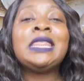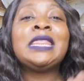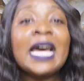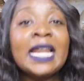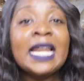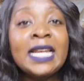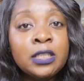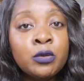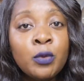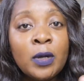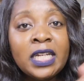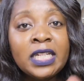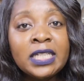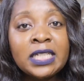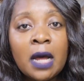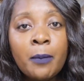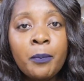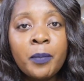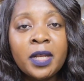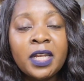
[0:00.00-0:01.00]
That is what
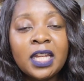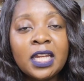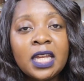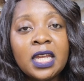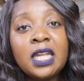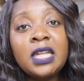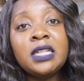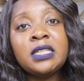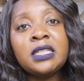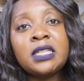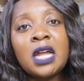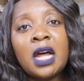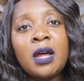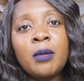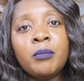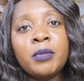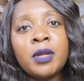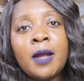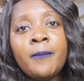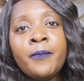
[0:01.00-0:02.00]
is happening in
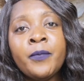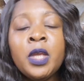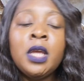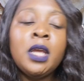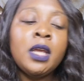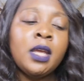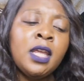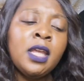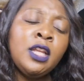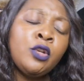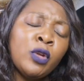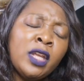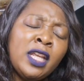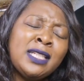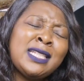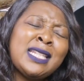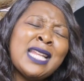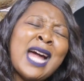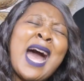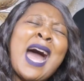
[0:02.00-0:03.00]
Zambia.
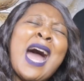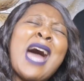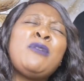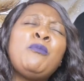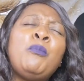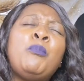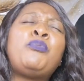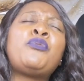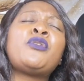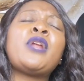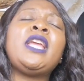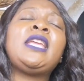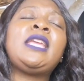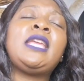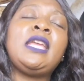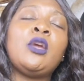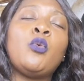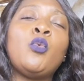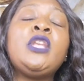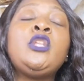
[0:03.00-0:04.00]
It's
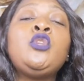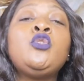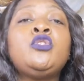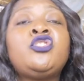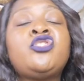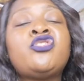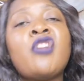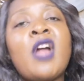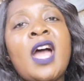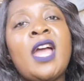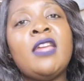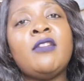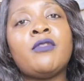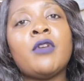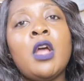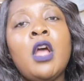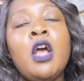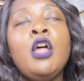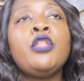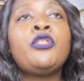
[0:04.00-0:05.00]
heartbreaking when you drive
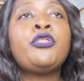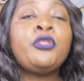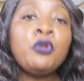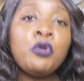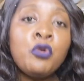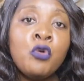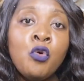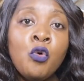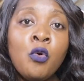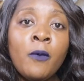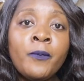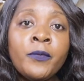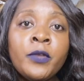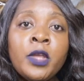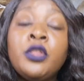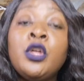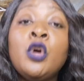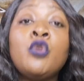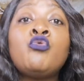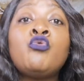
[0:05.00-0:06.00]
through the